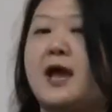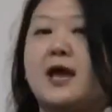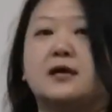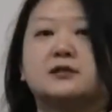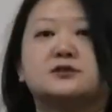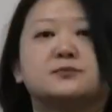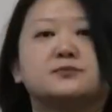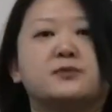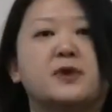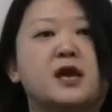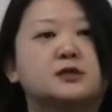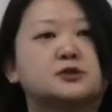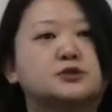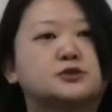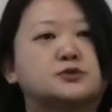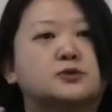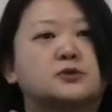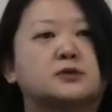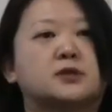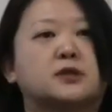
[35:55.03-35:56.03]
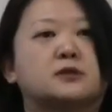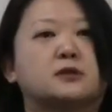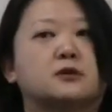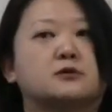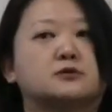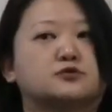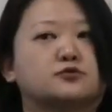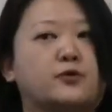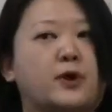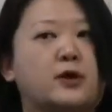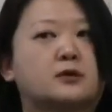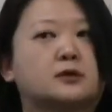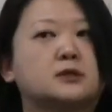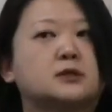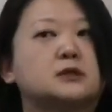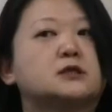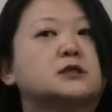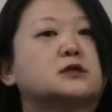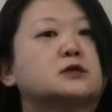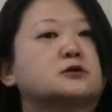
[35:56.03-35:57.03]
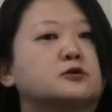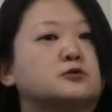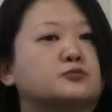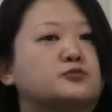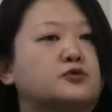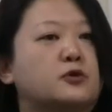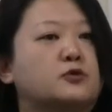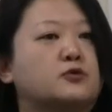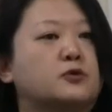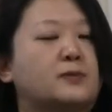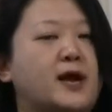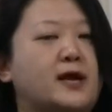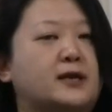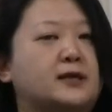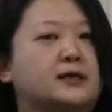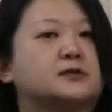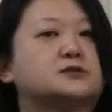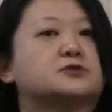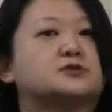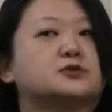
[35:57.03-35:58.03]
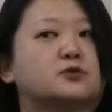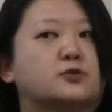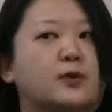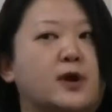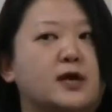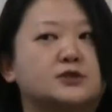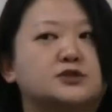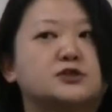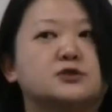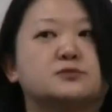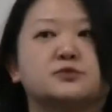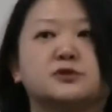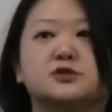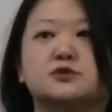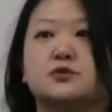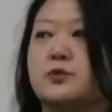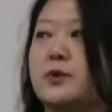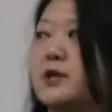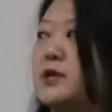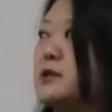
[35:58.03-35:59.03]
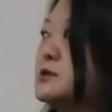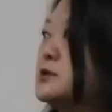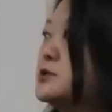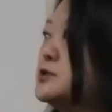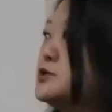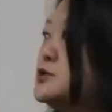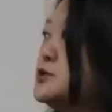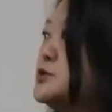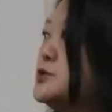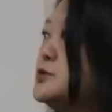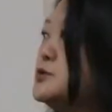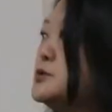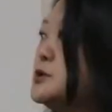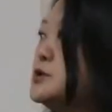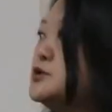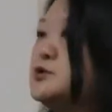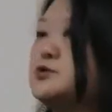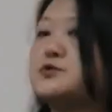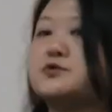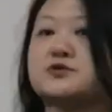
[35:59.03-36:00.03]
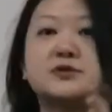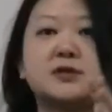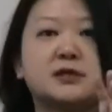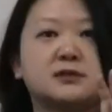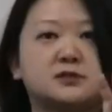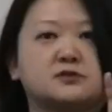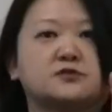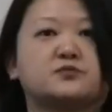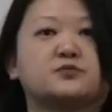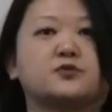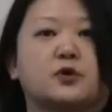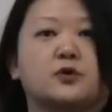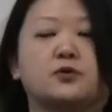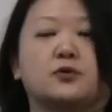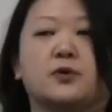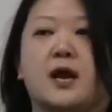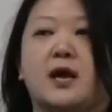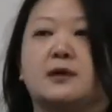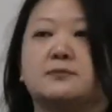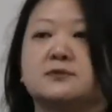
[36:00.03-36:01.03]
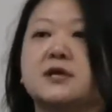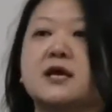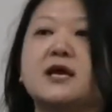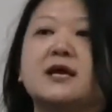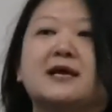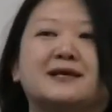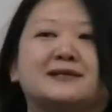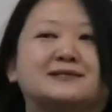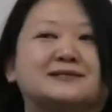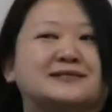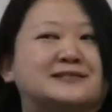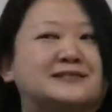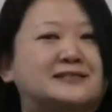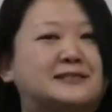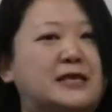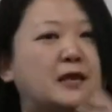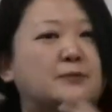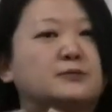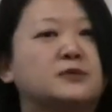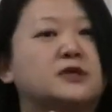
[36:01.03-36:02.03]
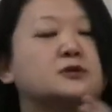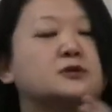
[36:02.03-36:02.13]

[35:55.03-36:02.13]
and to make sure that there's greater clinical programmatic integration between the two, the two sets of programs. It's the same